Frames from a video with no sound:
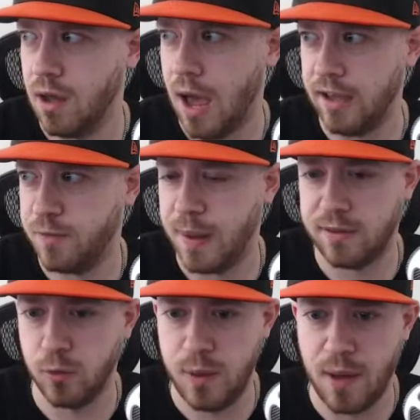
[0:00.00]
I
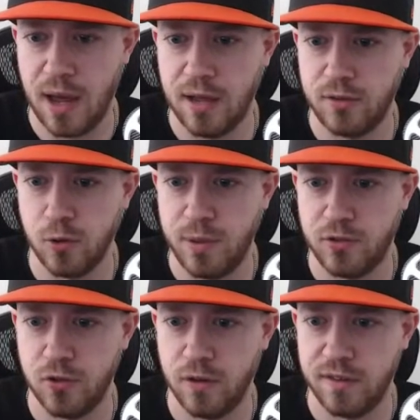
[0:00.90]
expect he'll be my highest owned
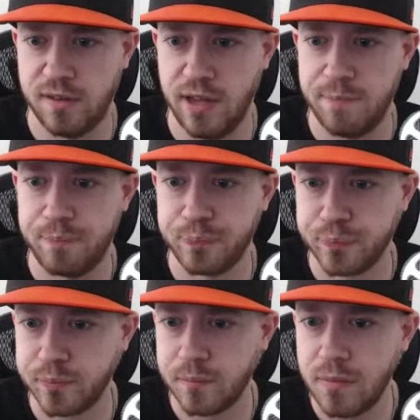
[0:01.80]
pitcher on the slate.
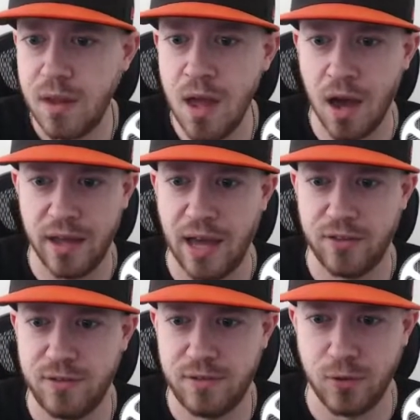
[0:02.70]

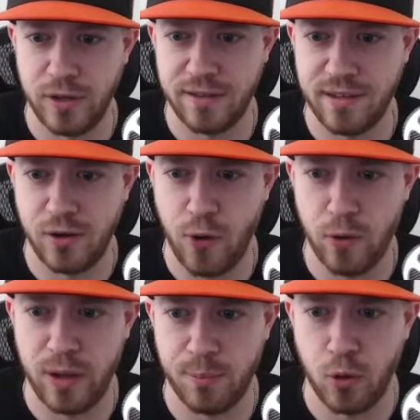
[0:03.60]
Julian said Gray
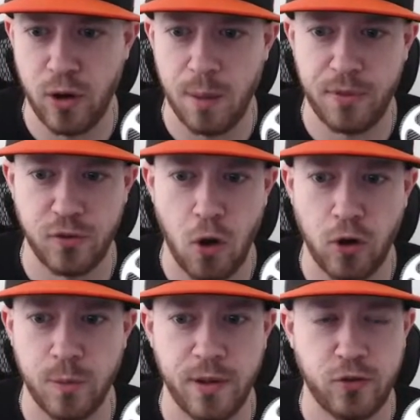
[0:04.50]
will get blown up because all
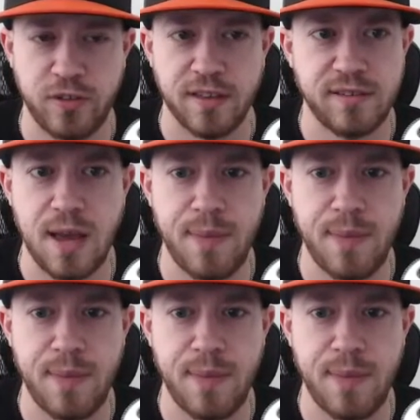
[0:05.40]
good pitchers get slammed